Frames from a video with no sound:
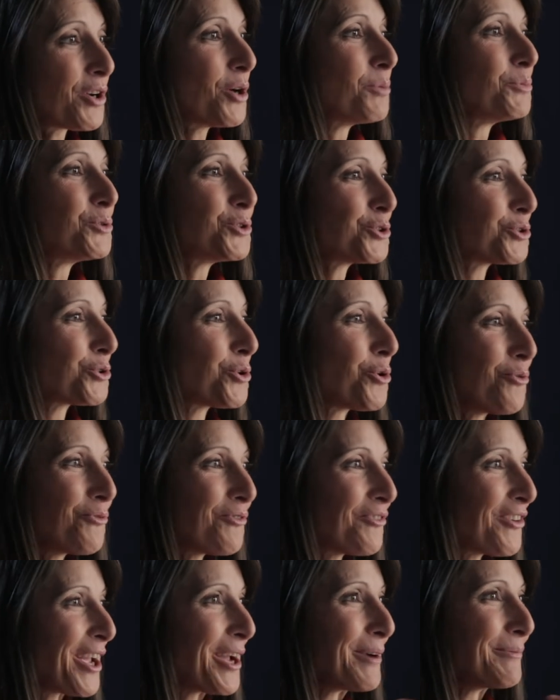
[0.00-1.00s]
it comes to your
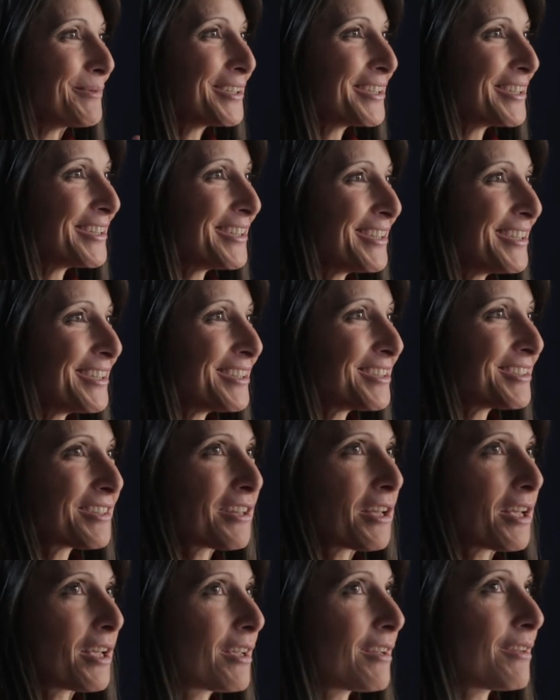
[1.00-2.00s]
own family,
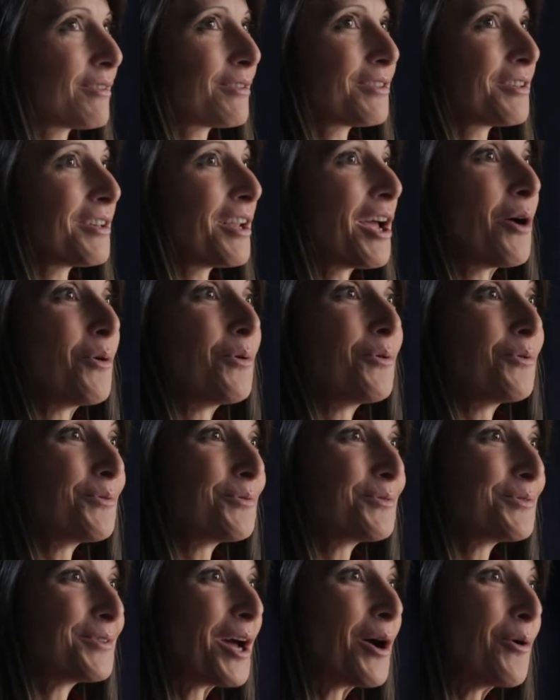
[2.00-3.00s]
it's like, now
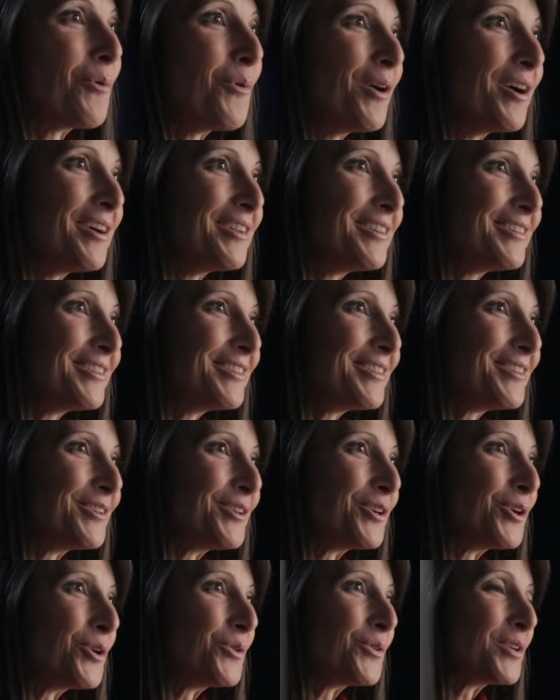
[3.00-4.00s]
what?
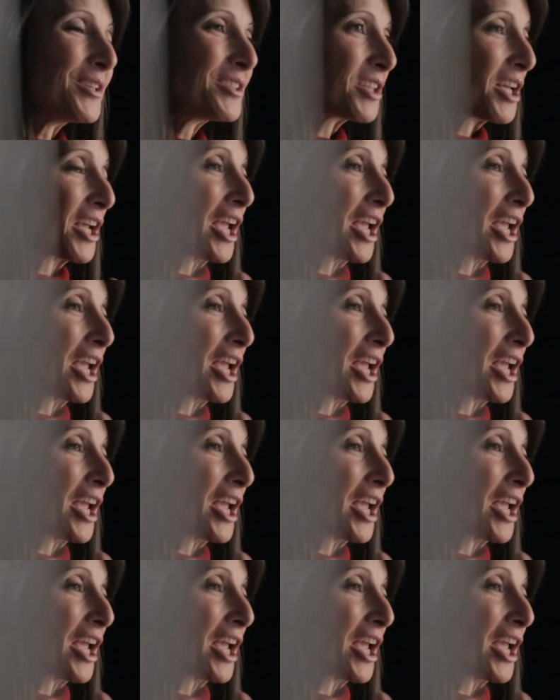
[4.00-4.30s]
You know, it's